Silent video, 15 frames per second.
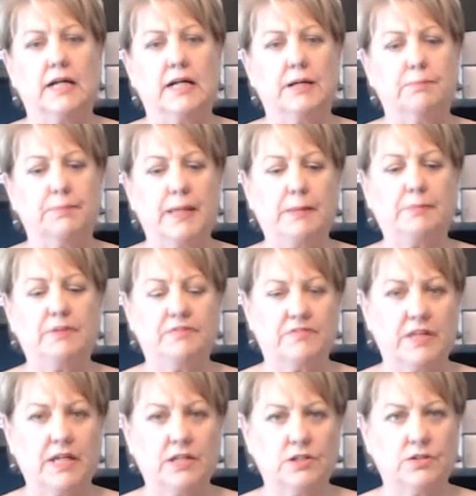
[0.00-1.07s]
people if
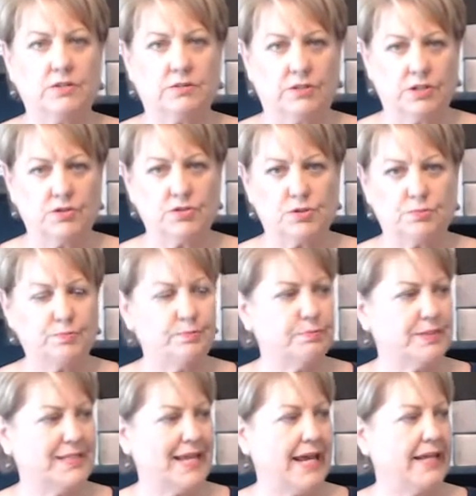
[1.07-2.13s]
they use
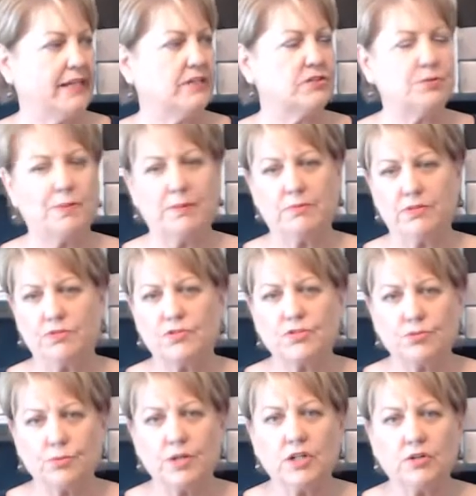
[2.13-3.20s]
botanicals. Maybe there's
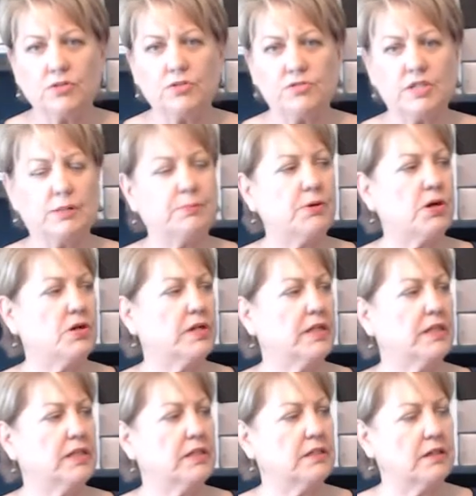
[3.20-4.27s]
3 girls at a party
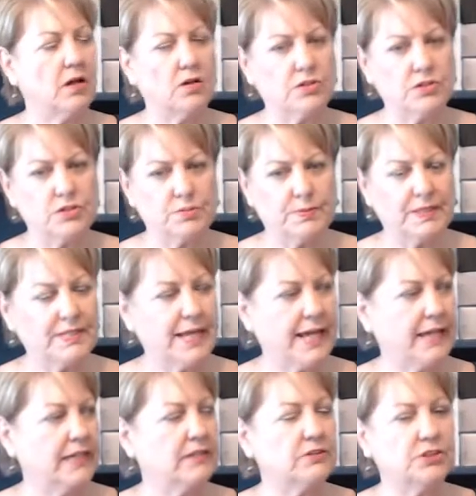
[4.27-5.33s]
that all use
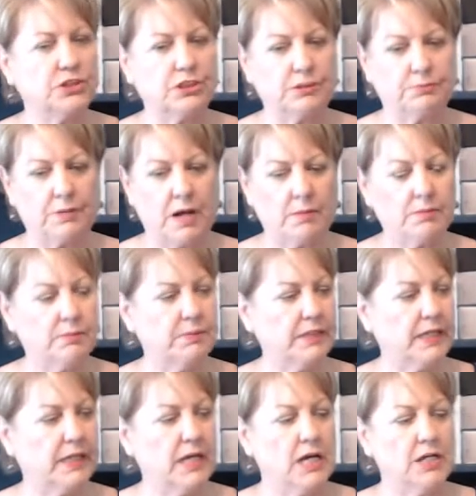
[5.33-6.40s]
botanicals. You could
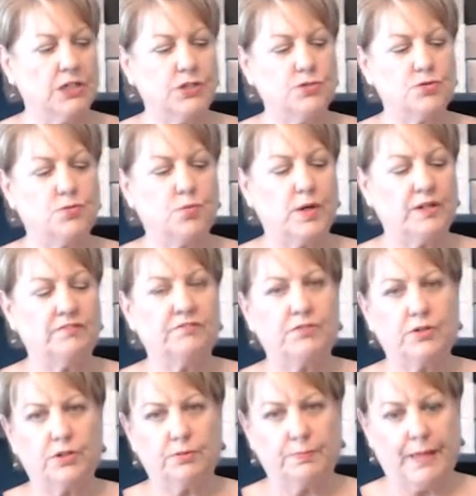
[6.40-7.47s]
probably use 1
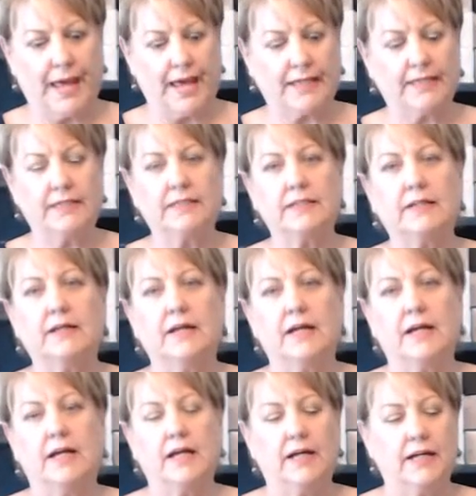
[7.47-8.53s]
foil packet
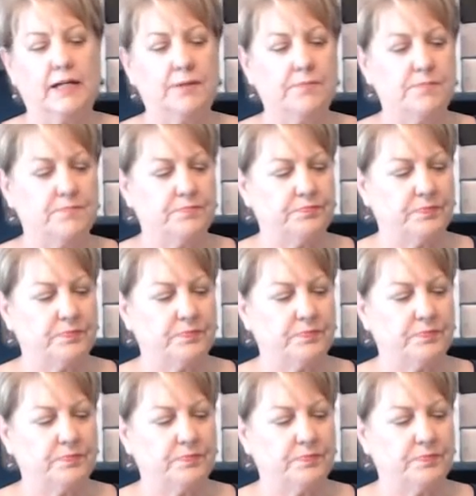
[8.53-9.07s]
and